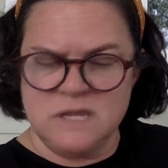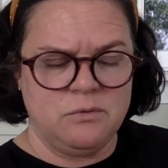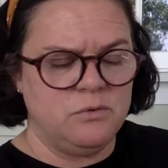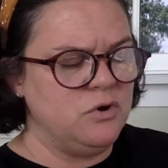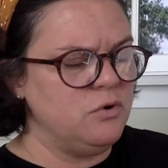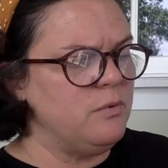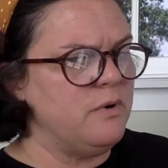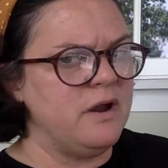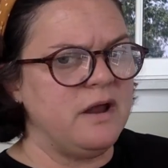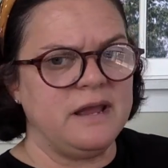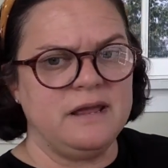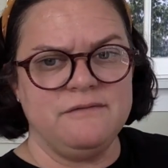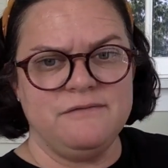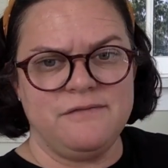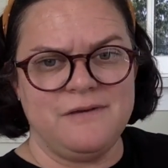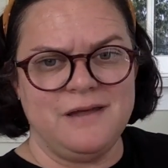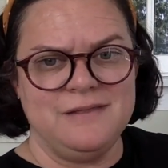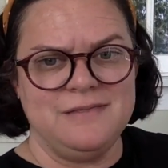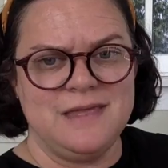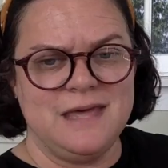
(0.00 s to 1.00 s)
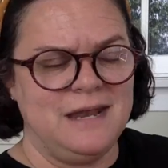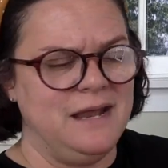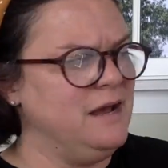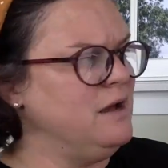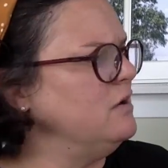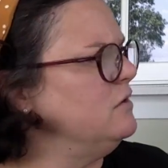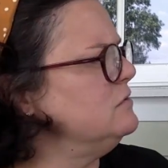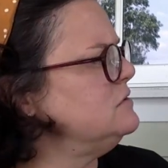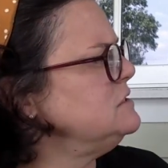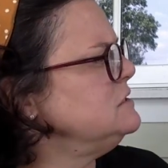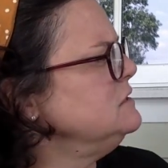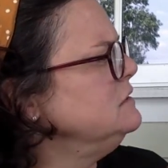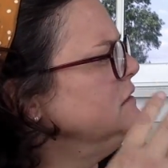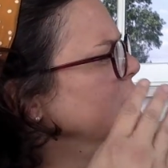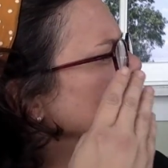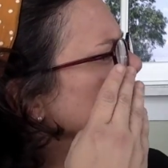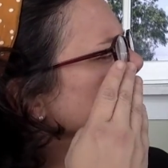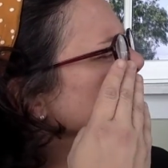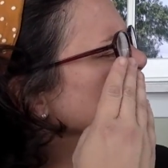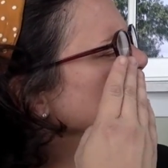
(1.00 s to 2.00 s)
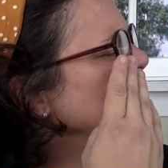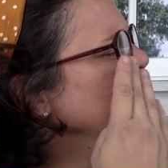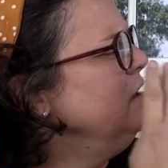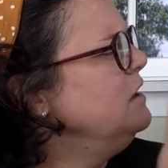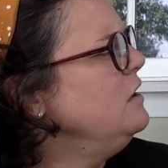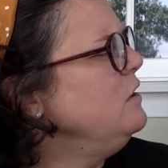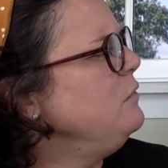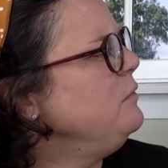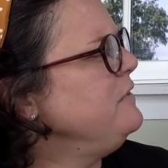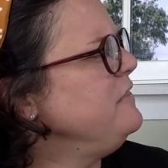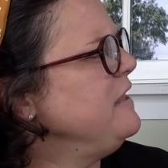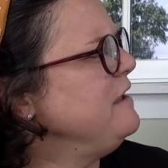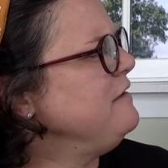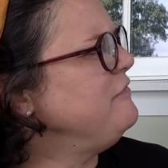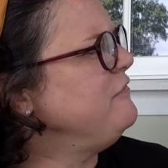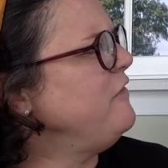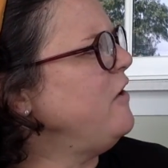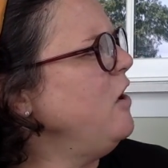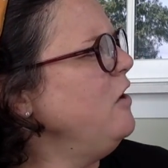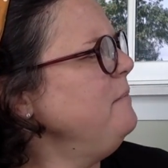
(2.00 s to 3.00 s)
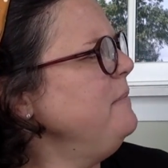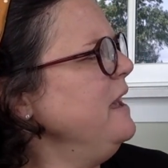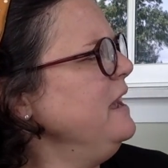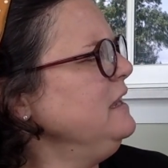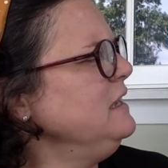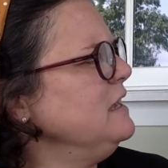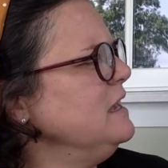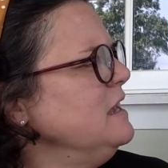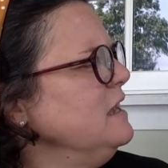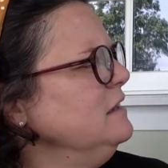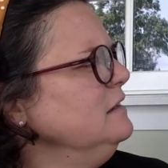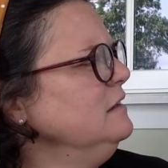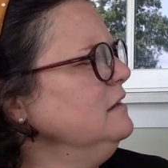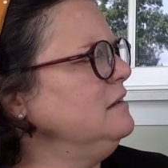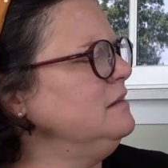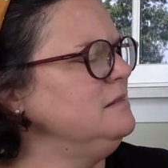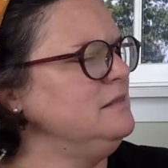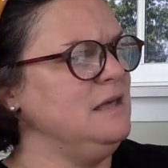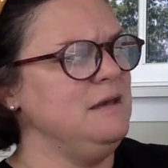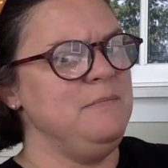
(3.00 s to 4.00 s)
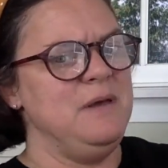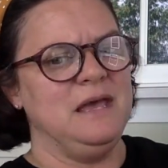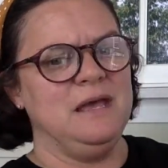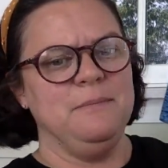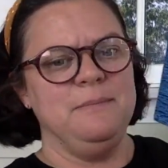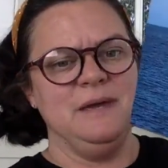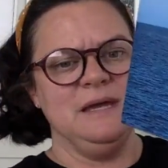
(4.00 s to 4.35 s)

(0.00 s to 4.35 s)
Wonder where I can find that out. When they fall back in, they make a